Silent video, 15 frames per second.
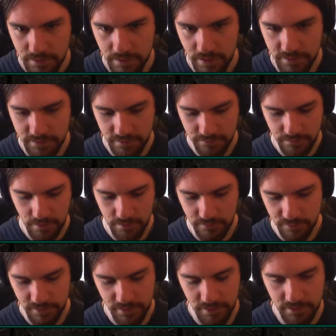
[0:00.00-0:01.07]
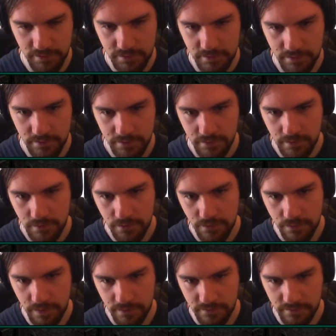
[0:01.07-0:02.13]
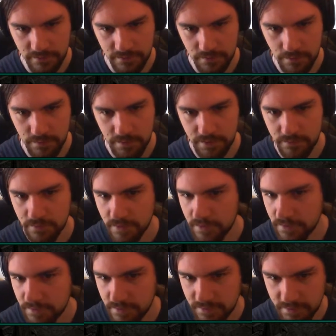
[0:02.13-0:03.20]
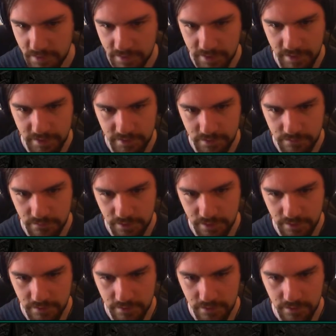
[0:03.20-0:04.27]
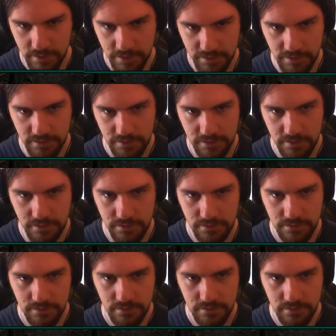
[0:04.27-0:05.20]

that is the frame we need. We untransform and we're in the staircase and we continue as usual.